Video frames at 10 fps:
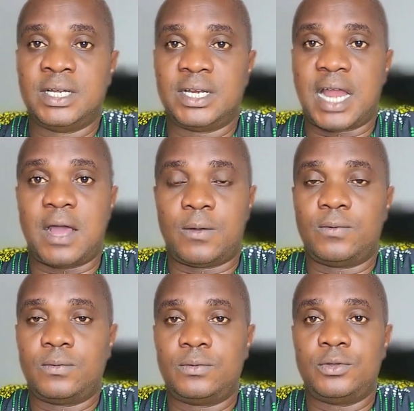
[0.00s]

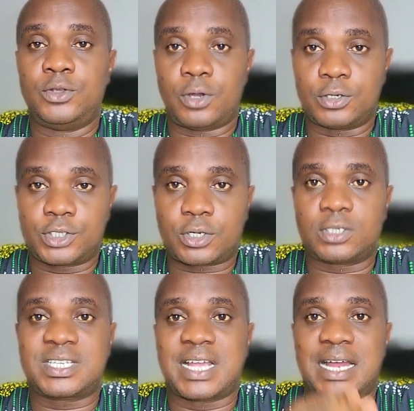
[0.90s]
now your
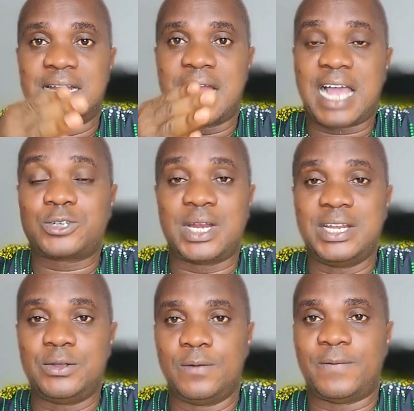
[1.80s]
shorts can actually
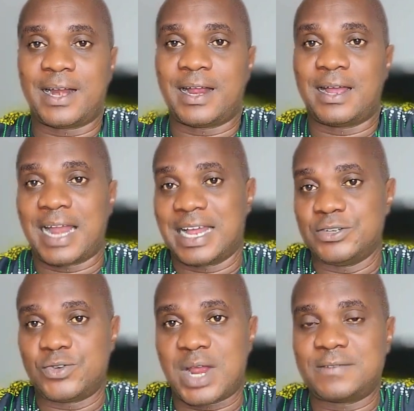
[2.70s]
go viral and
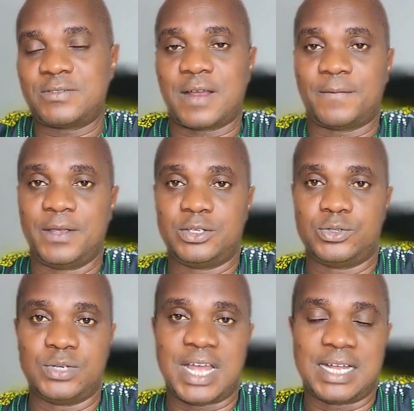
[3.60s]
drive traffic
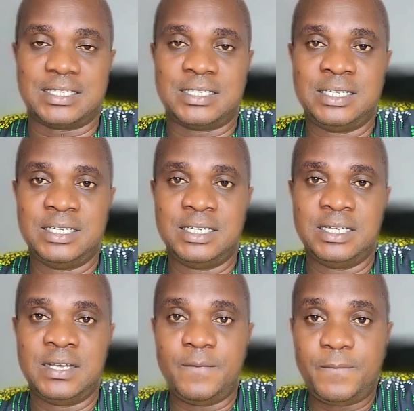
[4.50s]
to that
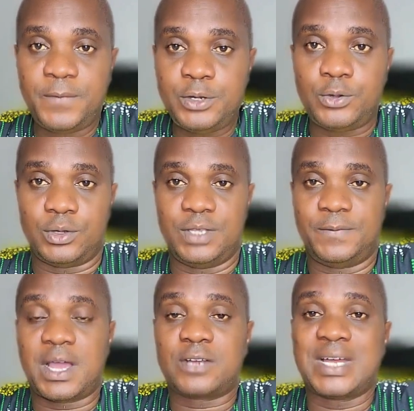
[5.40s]
video if
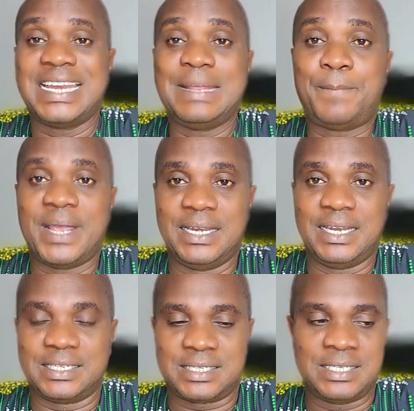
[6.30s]
you actually pinned
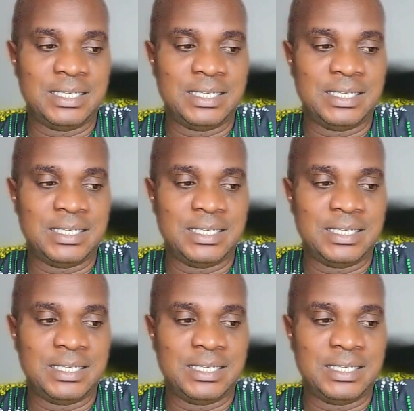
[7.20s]
it,